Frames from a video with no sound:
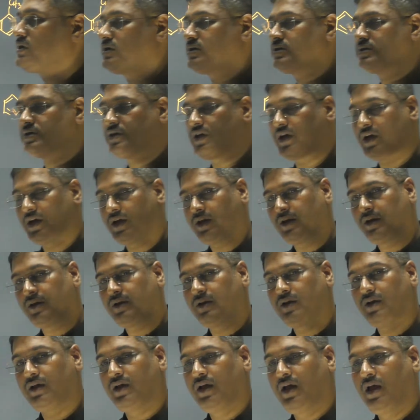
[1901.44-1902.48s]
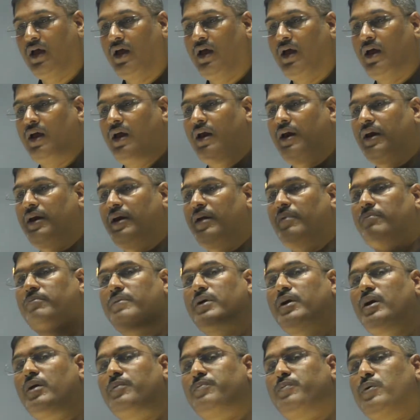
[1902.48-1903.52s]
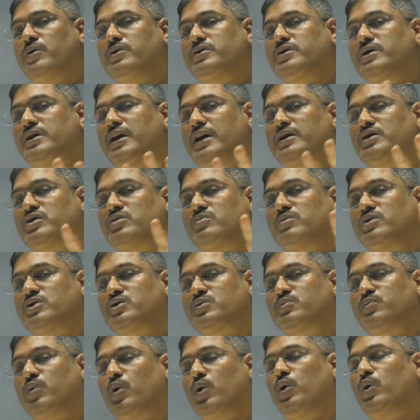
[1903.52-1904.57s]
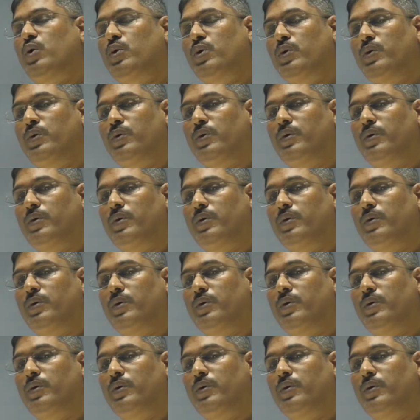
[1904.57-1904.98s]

is there, number of position isomers 4,